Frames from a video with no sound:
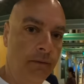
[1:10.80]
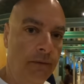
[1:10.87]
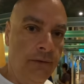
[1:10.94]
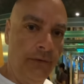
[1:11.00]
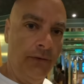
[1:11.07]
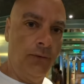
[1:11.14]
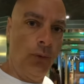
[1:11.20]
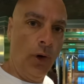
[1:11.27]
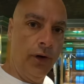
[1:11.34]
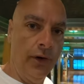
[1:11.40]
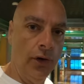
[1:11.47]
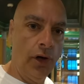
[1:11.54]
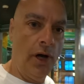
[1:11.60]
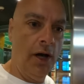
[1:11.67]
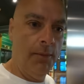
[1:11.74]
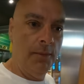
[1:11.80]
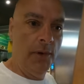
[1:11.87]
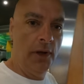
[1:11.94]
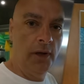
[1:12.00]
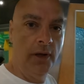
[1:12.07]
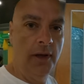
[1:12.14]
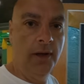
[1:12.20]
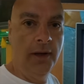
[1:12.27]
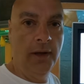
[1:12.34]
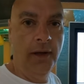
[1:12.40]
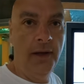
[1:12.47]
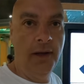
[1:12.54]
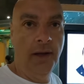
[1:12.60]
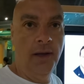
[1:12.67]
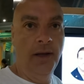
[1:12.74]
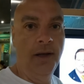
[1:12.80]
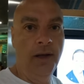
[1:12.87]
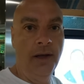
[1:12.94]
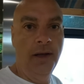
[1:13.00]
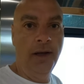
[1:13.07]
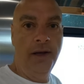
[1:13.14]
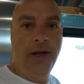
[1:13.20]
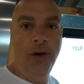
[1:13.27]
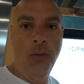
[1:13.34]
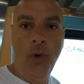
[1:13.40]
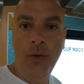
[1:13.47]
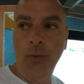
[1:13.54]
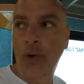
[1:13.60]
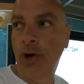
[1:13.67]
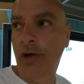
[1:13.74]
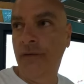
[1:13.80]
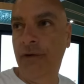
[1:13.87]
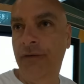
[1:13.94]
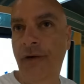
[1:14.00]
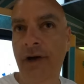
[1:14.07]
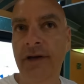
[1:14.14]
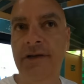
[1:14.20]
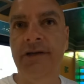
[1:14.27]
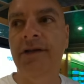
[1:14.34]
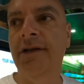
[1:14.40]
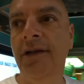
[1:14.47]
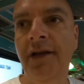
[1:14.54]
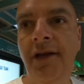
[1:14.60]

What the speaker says: this is where you'll come. Now, one word of advice.